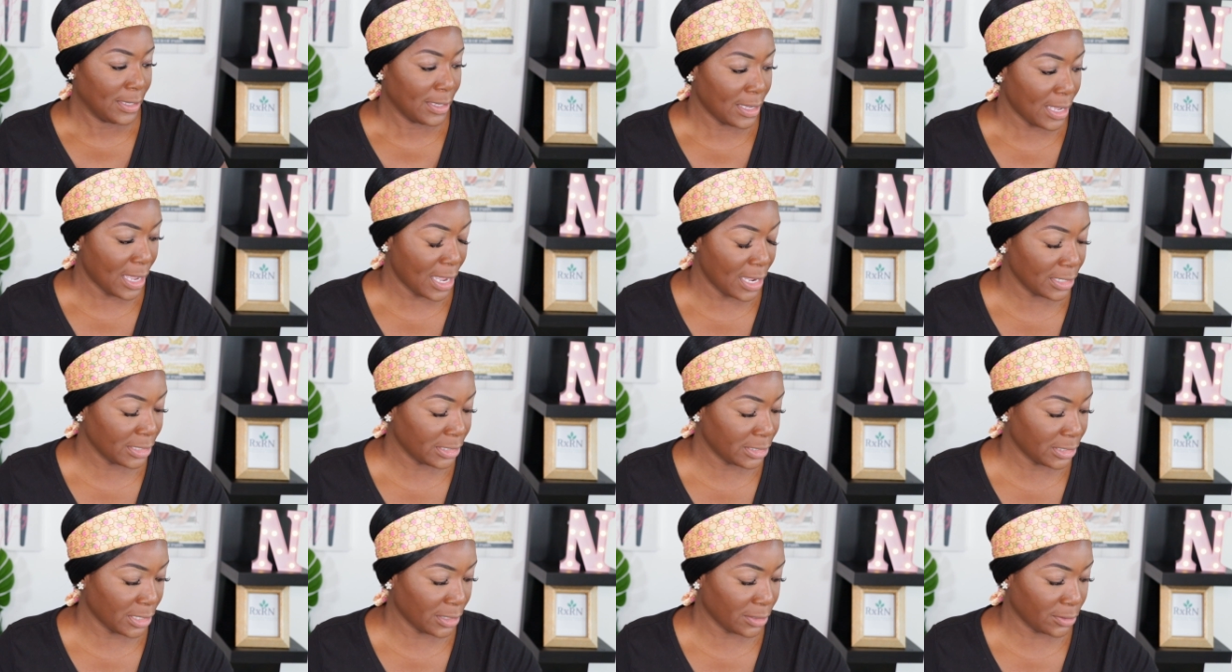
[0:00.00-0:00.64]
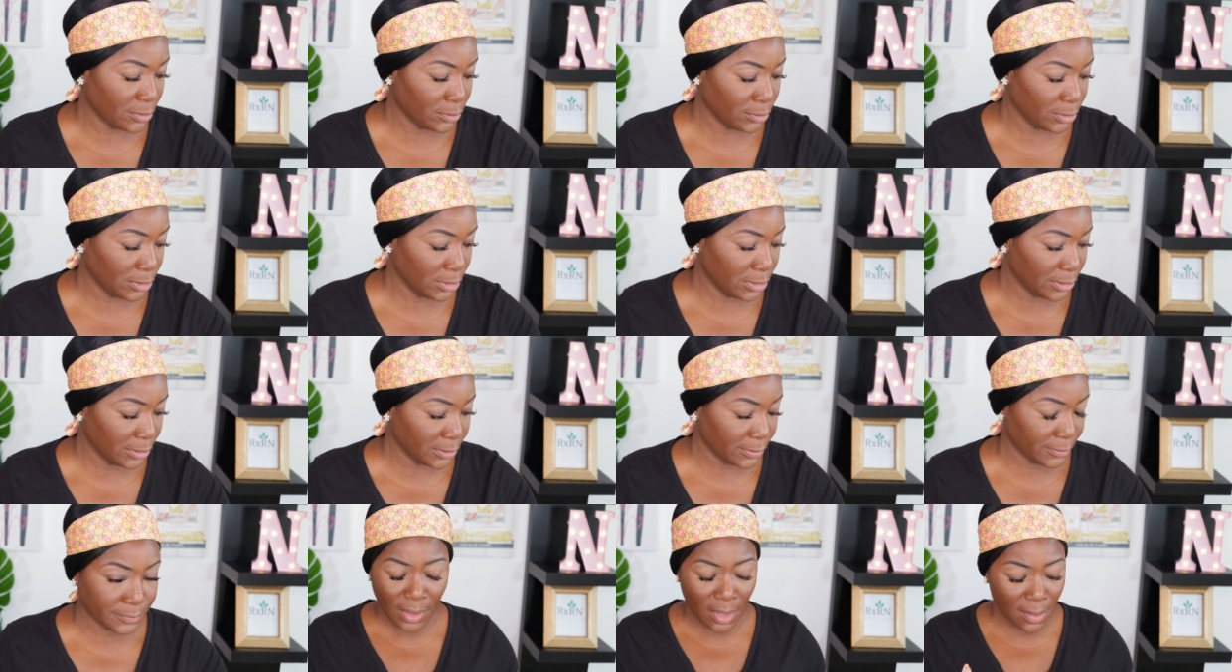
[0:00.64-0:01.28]
eyeshadow
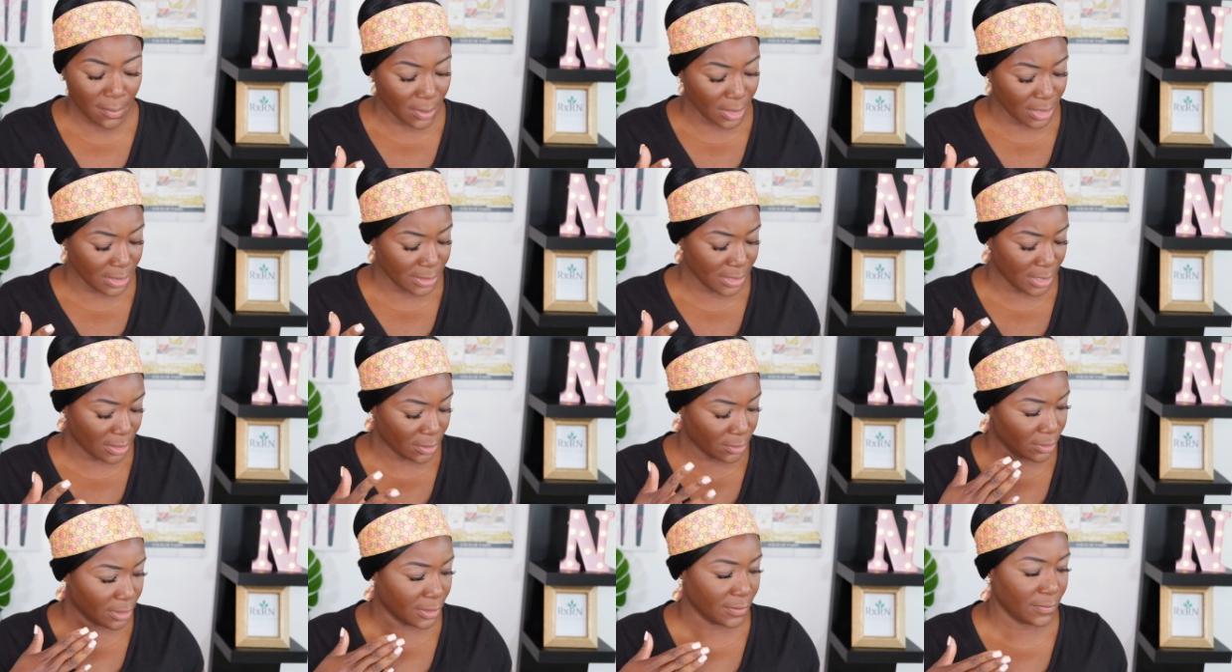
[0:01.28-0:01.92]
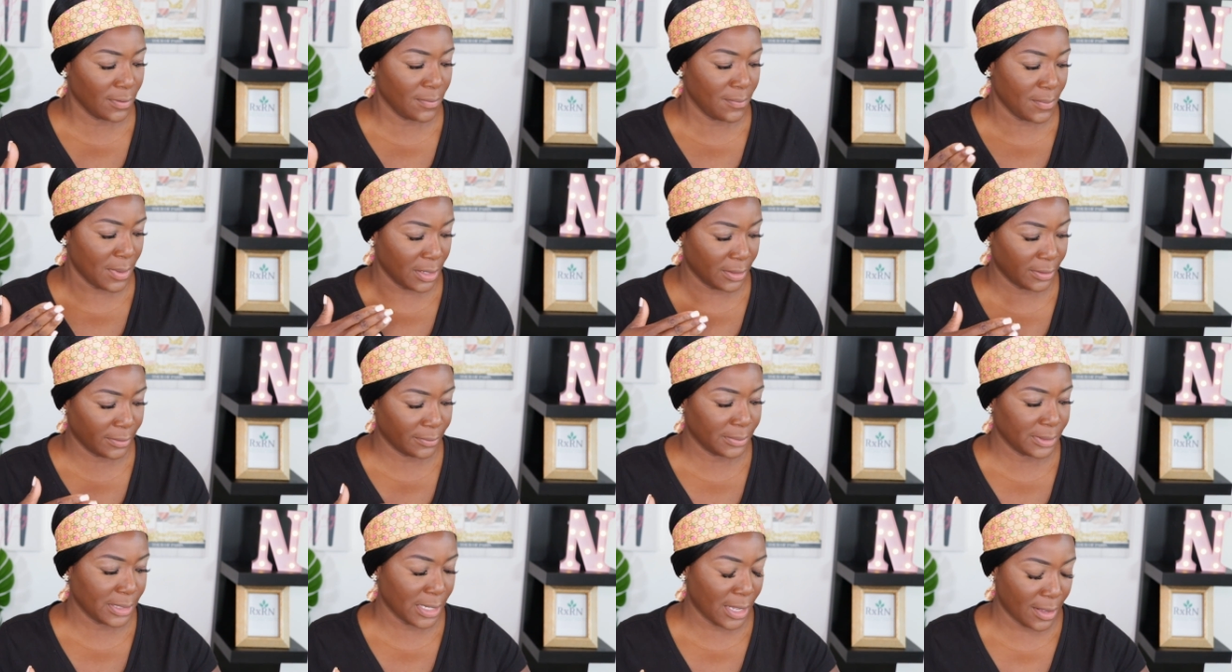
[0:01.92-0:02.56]
look, because that'll give the
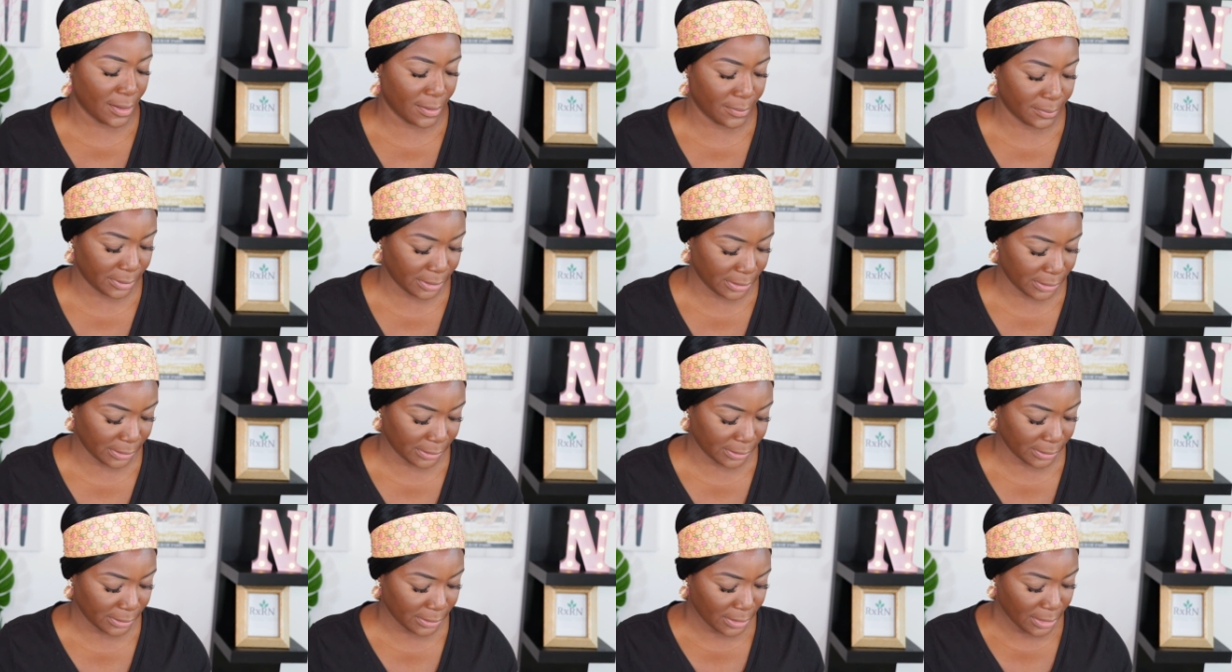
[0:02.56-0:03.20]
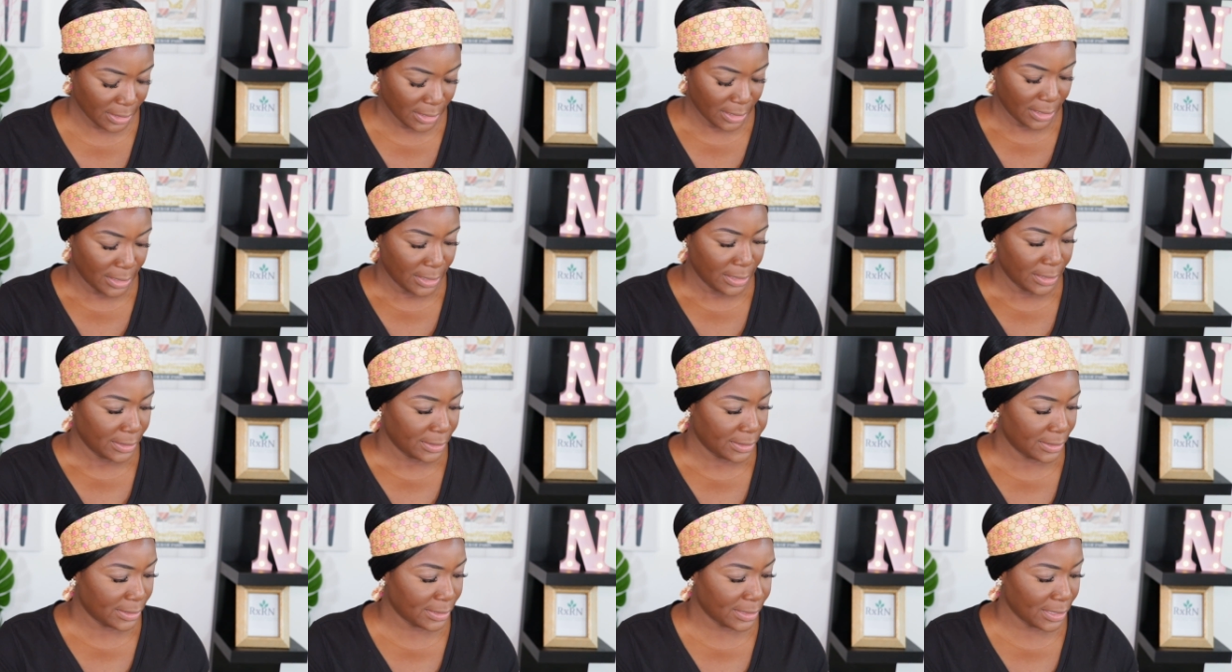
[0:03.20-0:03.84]
makeup time to
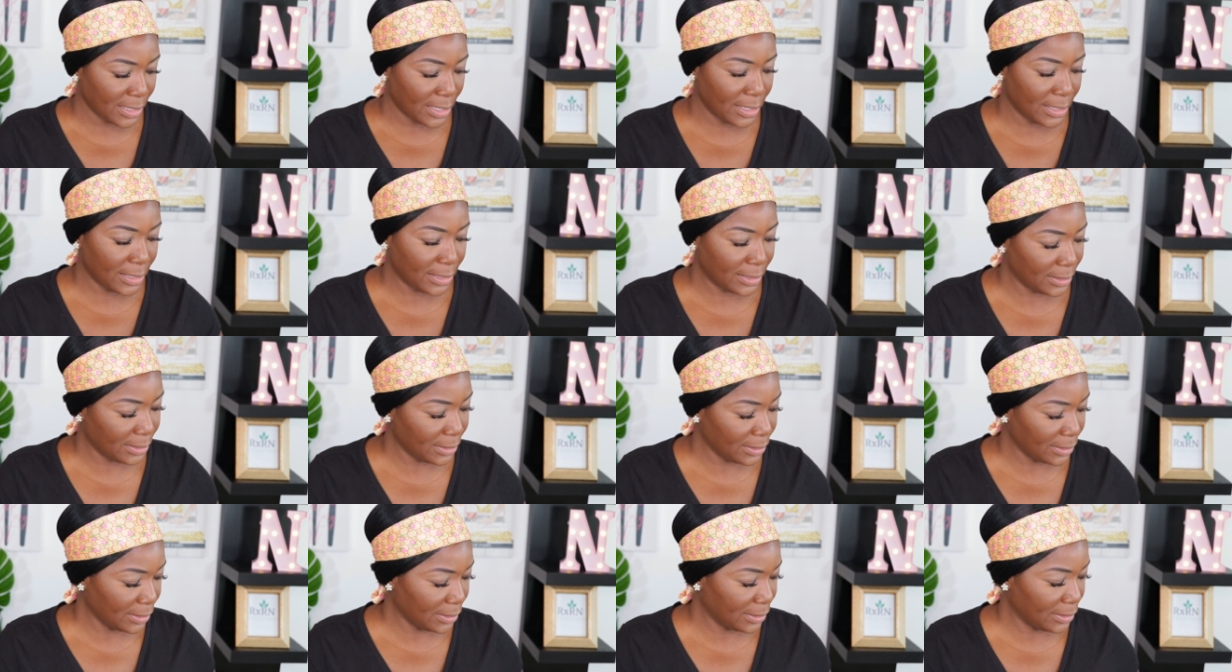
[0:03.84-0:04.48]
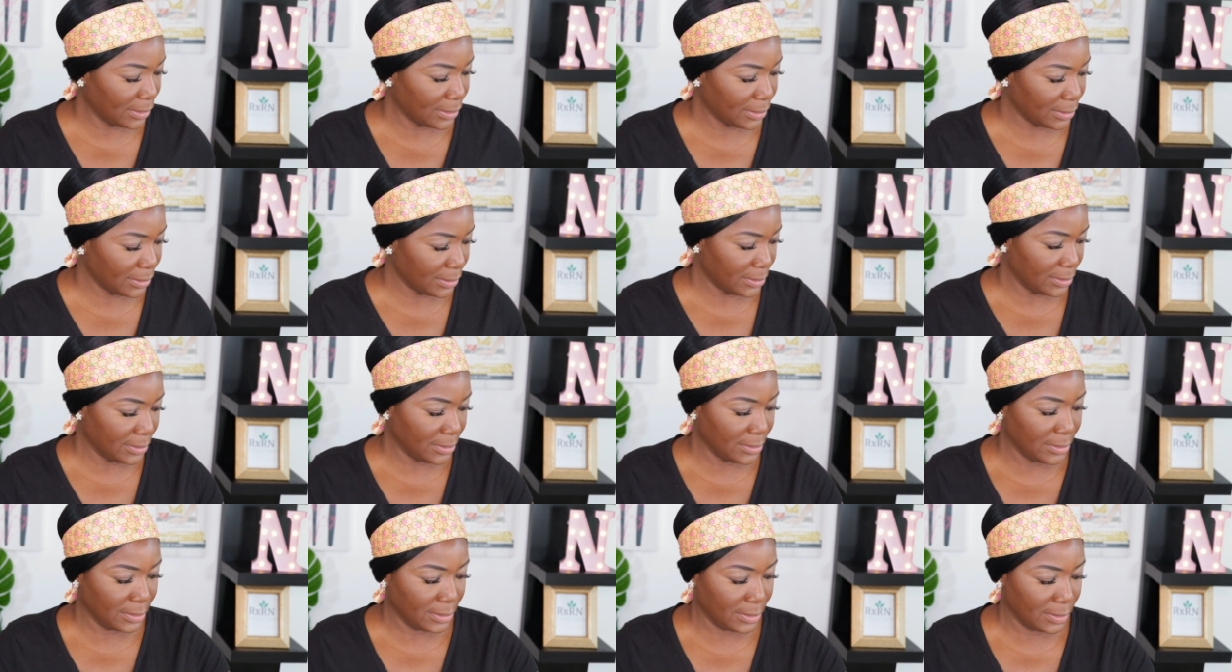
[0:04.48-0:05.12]
set
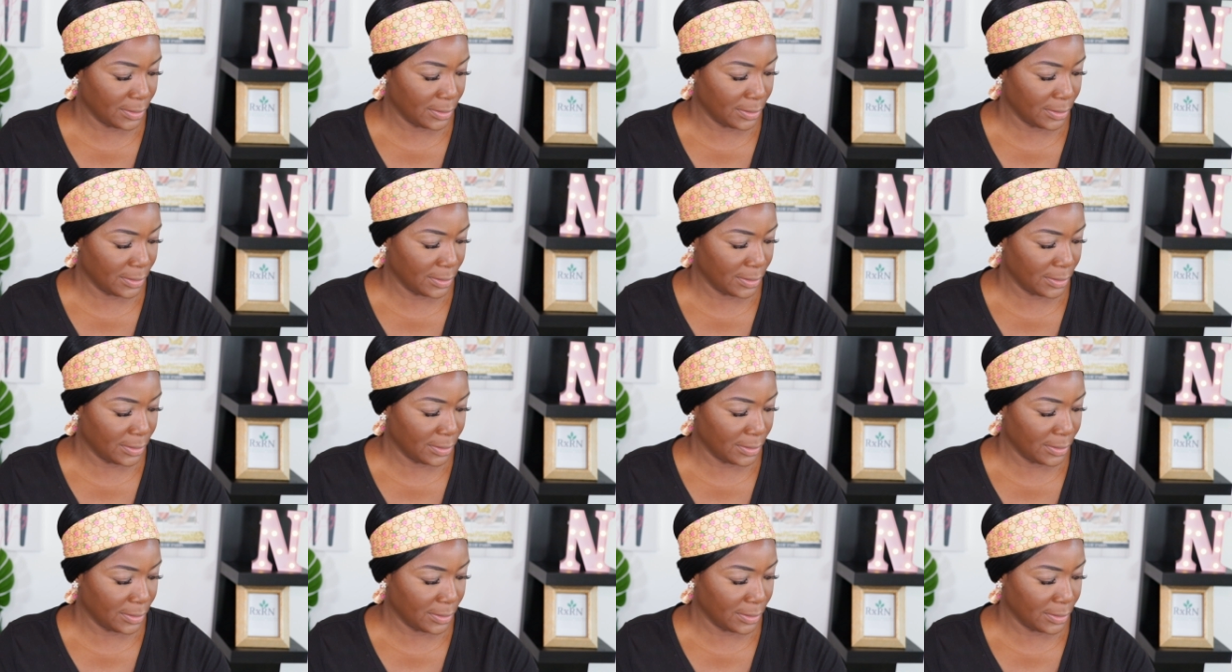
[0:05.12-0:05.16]
and